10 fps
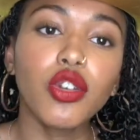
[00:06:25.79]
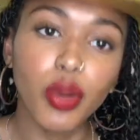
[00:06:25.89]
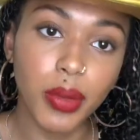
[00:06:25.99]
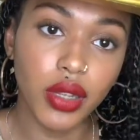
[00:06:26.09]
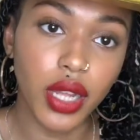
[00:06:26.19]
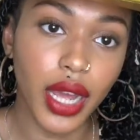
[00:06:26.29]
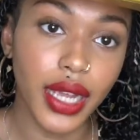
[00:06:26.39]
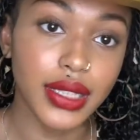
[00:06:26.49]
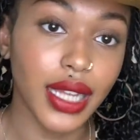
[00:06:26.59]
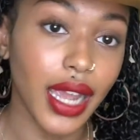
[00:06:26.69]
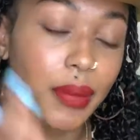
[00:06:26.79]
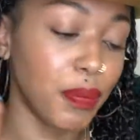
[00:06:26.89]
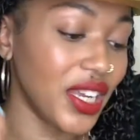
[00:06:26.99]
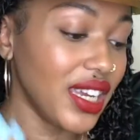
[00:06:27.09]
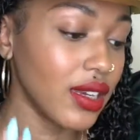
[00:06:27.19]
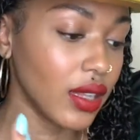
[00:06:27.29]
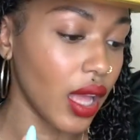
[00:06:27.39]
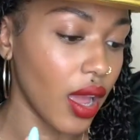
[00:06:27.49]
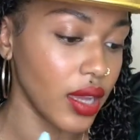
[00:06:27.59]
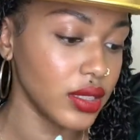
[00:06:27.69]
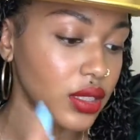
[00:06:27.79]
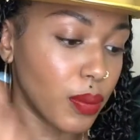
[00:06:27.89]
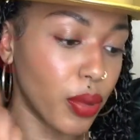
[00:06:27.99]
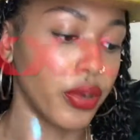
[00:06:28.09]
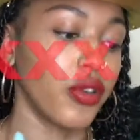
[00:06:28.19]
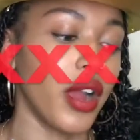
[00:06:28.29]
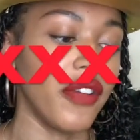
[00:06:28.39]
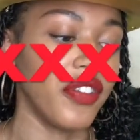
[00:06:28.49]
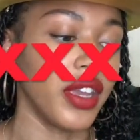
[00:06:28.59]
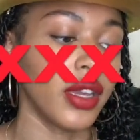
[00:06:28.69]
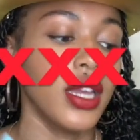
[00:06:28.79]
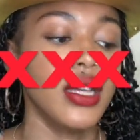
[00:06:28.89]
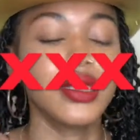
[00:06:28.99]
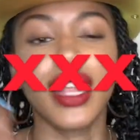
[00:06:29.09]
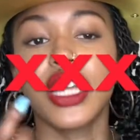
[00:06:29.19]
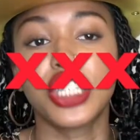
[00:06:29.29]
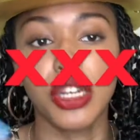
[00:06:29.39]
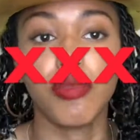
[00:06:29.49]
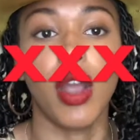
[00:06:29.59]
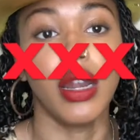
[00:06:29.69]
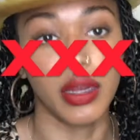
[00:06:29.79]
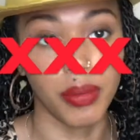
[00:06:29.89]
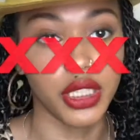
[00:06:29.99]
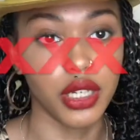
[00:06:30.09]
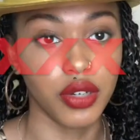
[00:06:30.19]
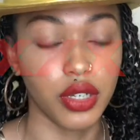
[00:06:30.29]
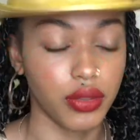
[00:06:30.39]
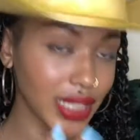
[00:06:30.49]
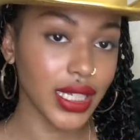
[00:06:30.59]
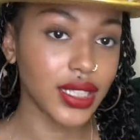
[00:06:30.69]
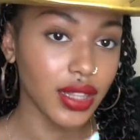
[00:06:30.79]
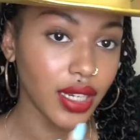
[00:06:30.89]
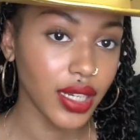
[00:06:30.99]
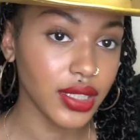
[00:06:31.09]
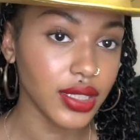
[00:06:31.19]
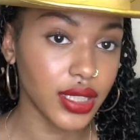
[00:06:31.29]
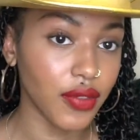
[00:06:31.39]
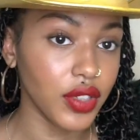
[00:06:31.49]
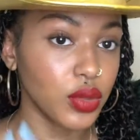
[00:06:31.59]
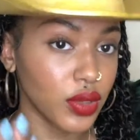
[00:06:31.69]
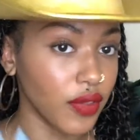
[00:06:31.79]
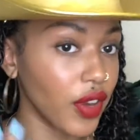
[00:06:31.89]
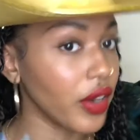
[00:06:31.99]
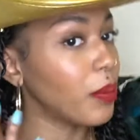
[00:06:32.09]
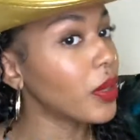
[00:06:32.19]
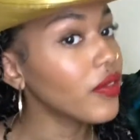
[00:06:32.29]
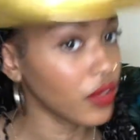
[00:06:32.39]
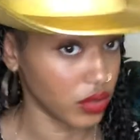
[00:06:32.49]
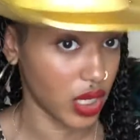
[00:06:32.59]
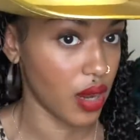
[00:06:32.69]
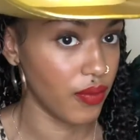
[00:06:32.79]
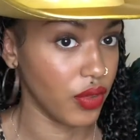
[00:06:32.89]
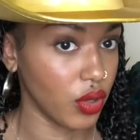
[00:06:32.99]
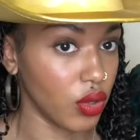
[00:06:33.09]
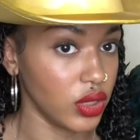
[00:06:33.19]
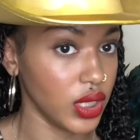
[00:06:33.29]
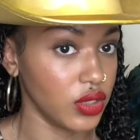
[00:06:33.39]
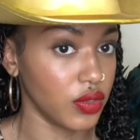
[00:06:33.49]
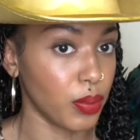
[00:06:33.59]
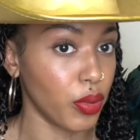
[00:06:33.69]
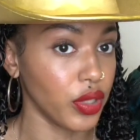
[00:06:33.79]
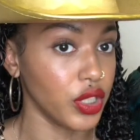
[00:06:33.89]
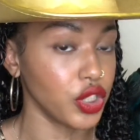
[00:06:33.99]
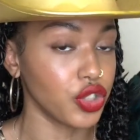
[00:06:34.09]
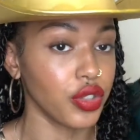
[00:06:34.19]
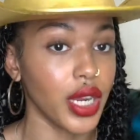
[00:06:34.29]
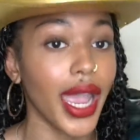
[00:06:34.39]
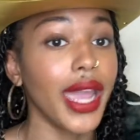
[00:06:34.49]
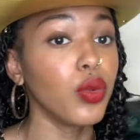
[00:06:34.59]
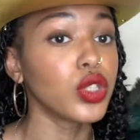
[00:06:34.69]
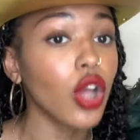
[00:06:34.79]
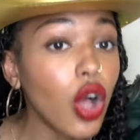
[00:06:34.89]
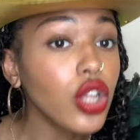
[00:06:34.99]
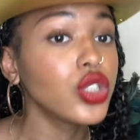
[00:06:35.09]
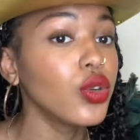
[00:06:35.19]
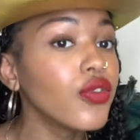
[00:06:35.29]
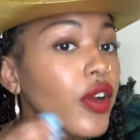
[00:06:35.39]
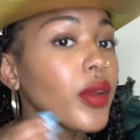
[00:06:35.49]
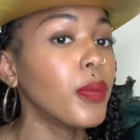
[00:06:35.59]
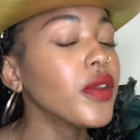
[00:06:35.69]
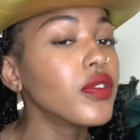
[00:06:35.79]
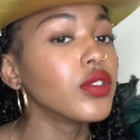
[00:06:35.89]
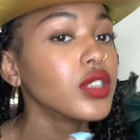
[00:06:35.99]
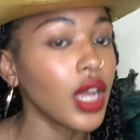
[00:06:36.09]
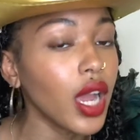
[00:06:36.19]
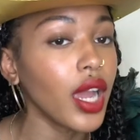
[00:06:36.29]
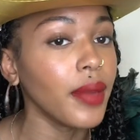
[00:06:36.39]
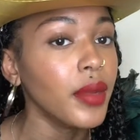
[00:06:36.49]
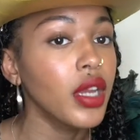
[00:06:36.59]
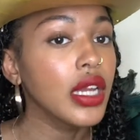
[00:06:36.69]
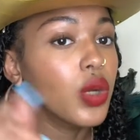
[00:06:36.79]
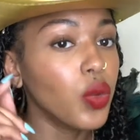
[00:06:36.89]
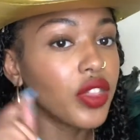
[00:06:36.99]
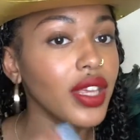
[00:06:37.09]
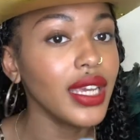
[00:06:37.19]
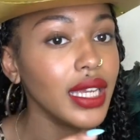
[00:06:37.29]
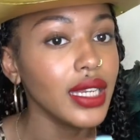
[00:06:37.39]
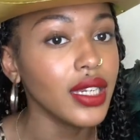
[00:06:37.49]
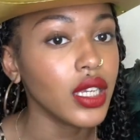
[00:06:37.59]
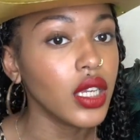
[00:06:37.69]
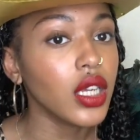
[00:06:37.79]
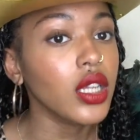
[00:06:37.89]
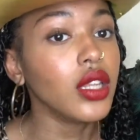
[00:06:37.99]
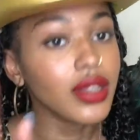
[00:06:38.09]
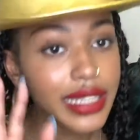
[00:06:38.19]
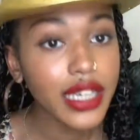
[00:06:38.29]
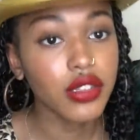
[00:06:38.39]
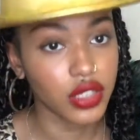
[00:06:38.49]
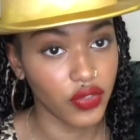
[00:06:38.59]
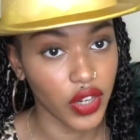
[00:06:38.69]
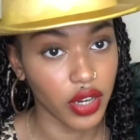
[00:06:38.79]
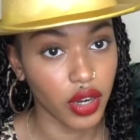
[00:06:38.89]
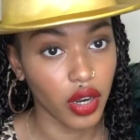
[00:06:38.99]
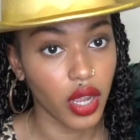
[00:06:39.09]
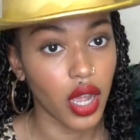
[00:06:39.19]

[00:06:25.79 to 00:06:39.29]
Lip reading: criminalized and penalized pornographic/erotic material. As I said, the 1970s was a very pivotal time for the golden age of the porn industry, and was also a very pivotal time within the legal sphere,